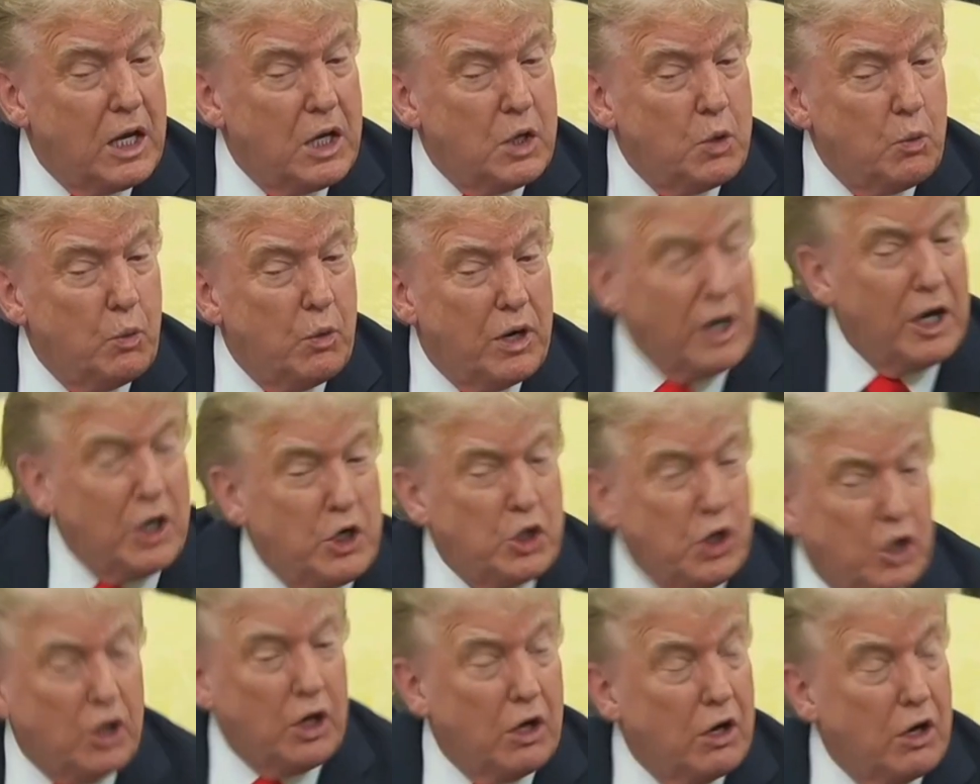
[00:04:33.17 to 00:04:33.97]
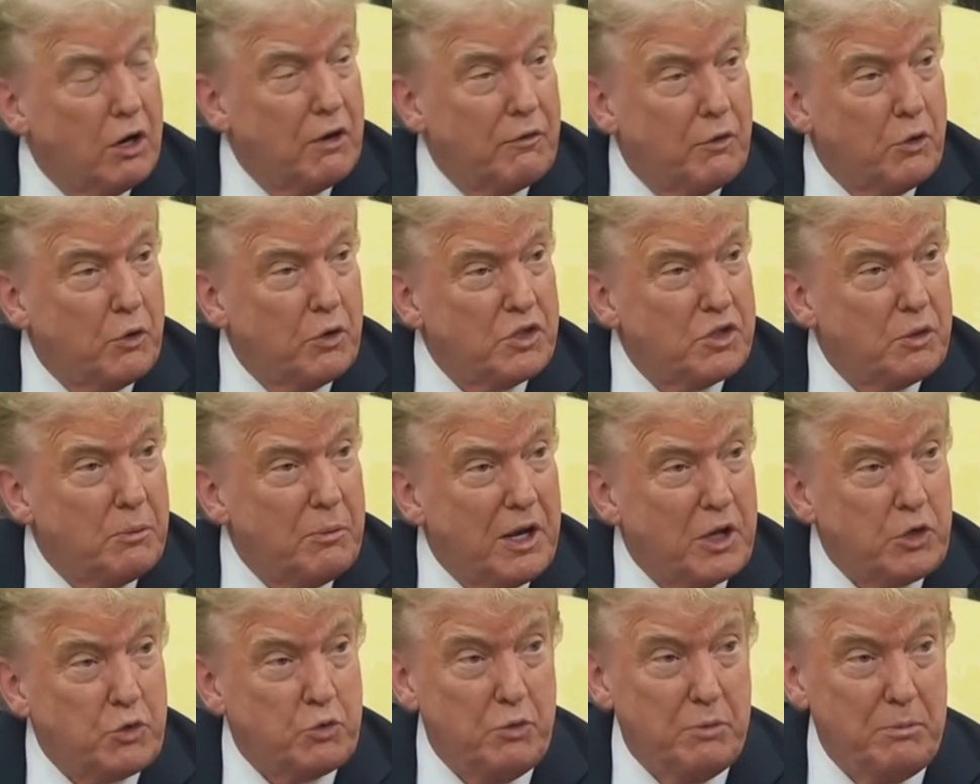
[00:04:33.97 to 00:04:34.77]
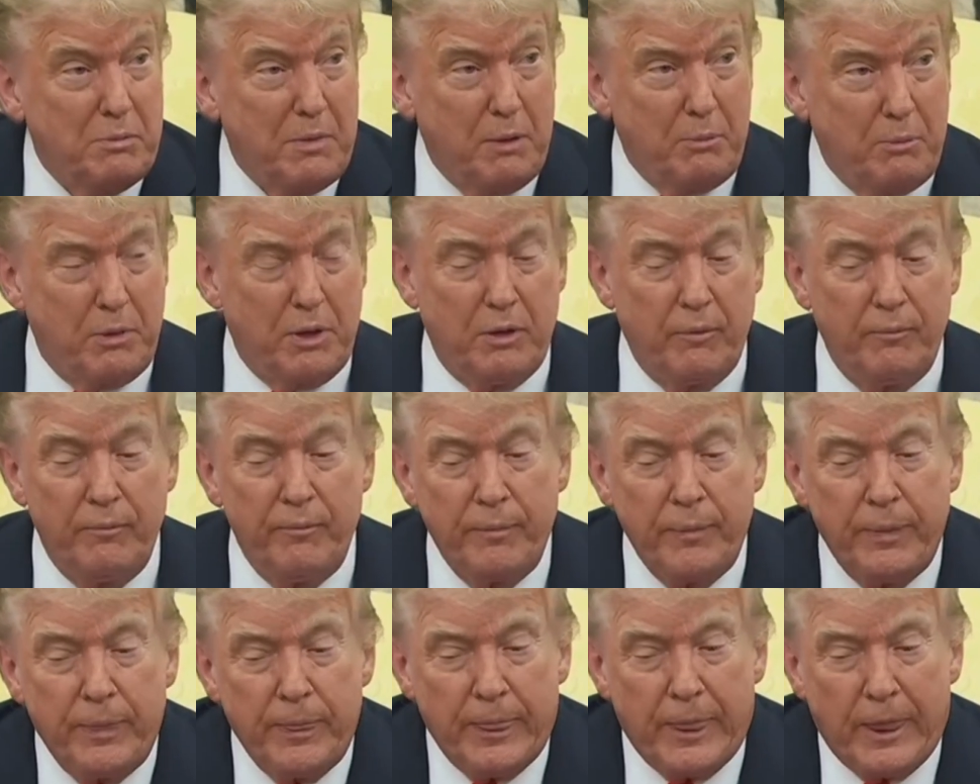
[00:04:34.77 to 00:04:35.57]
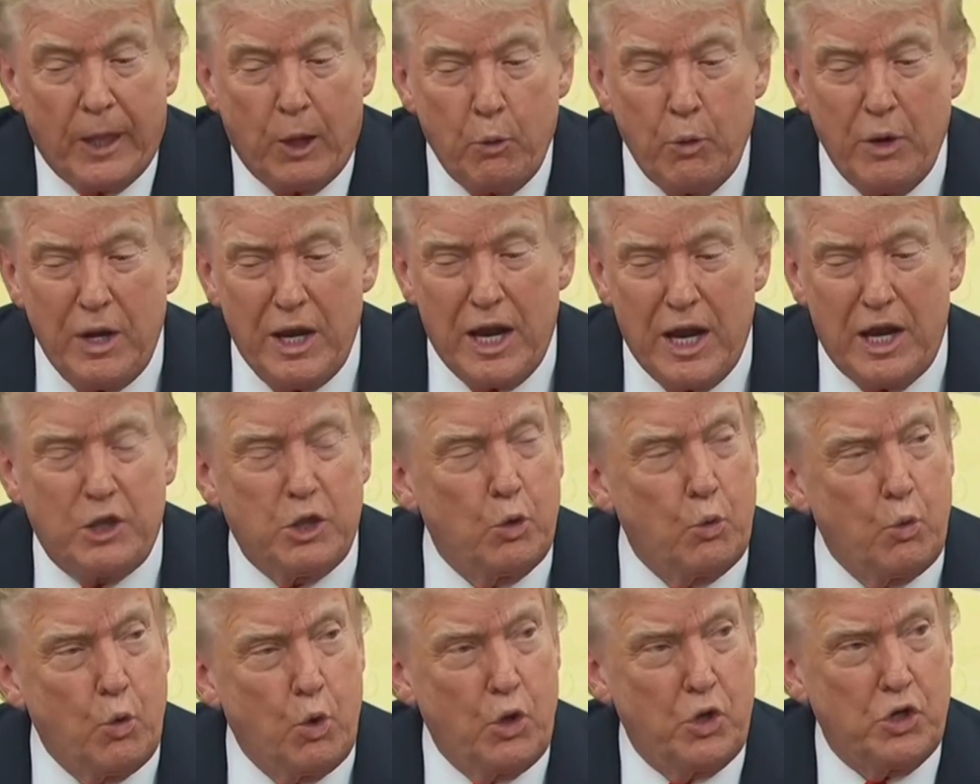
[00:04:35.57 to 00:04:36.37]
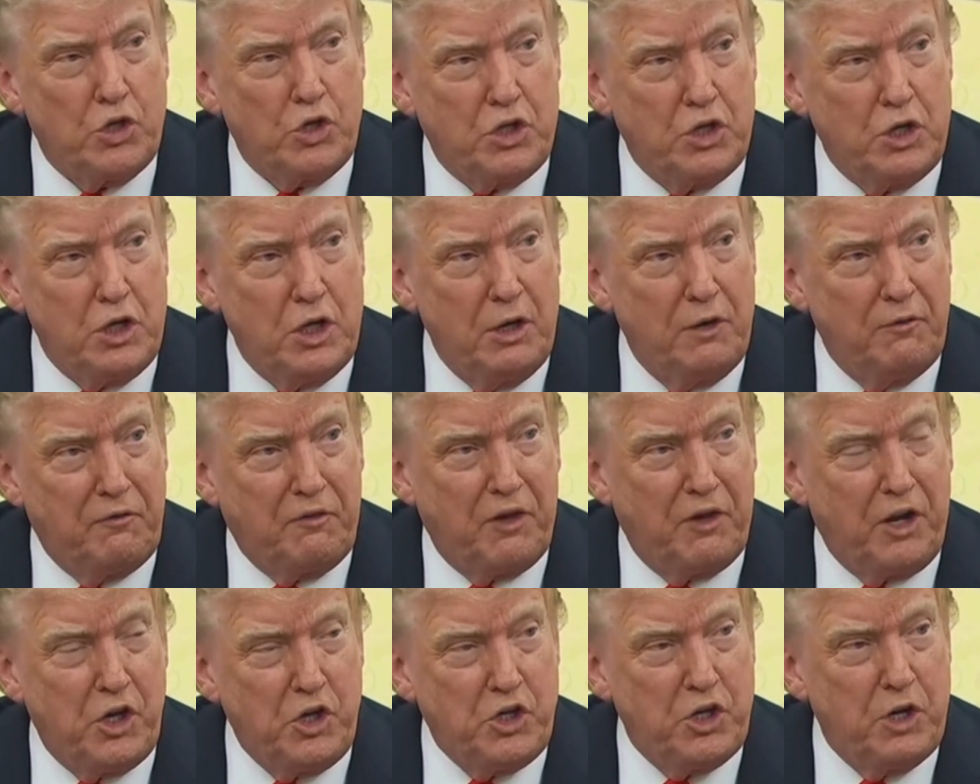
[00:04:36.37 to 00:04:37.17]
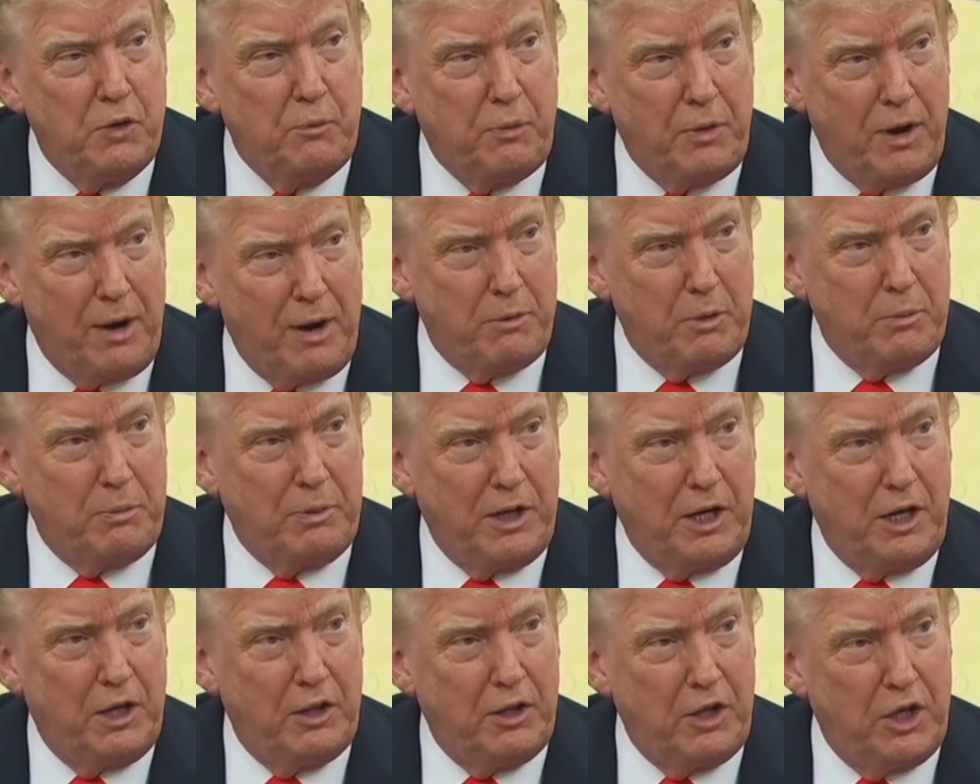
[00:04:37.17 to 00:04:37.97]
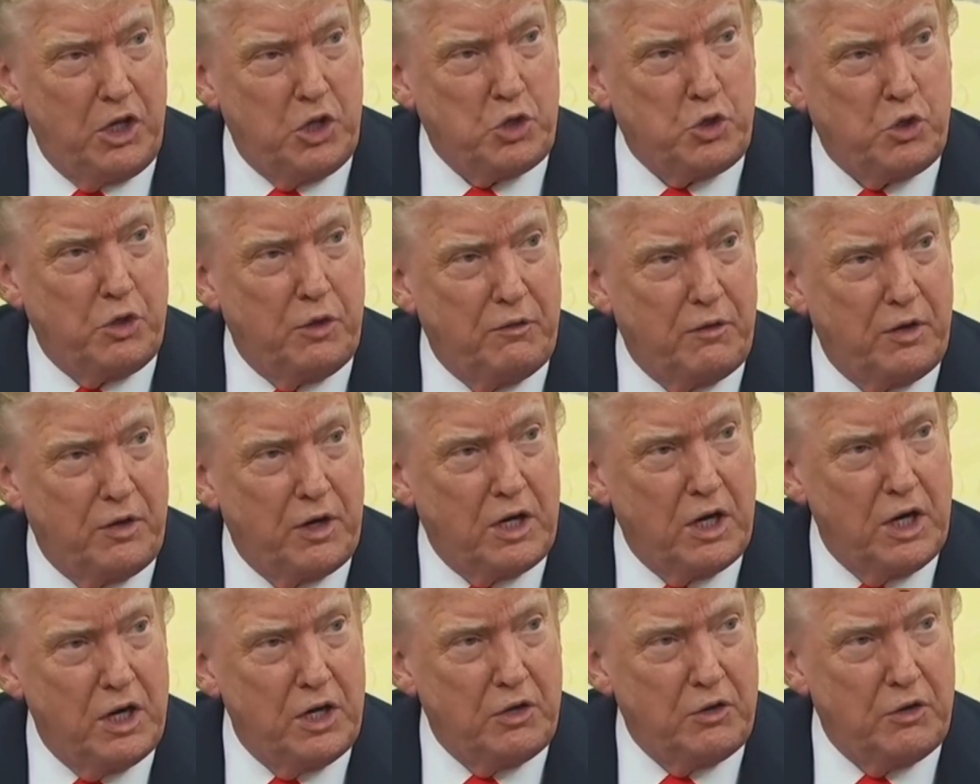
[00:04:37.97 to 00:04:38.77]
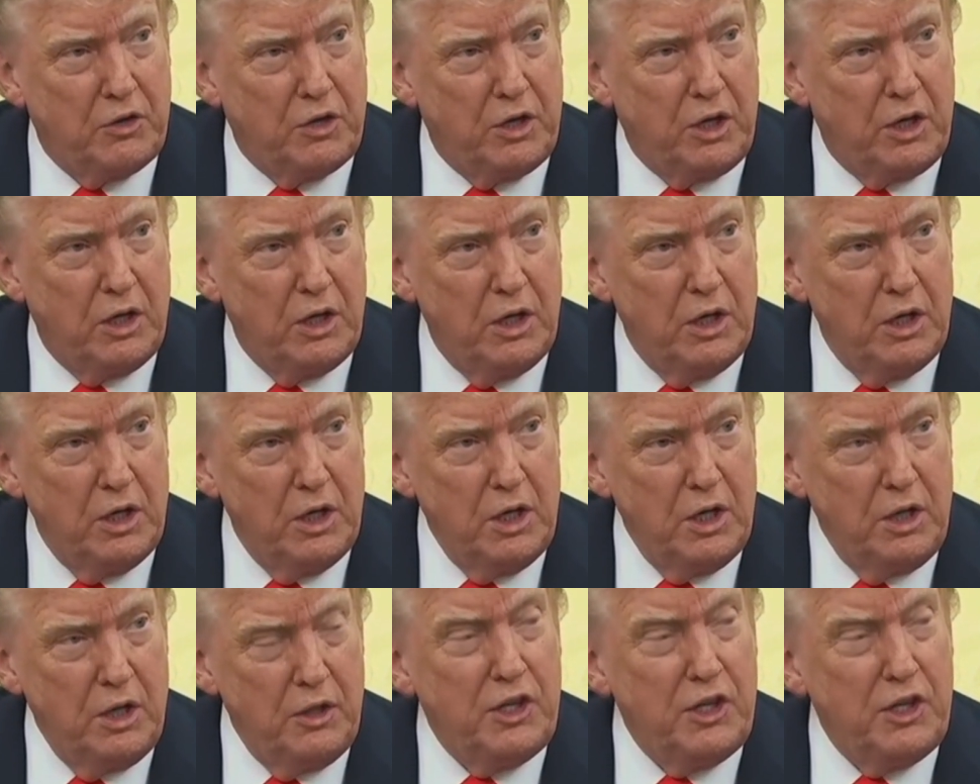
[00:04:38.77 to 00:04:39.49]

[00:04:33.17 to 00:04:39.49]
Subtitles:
And when I took it over, it was a mess. Remember, we had the worst inflation probably in the history of our country.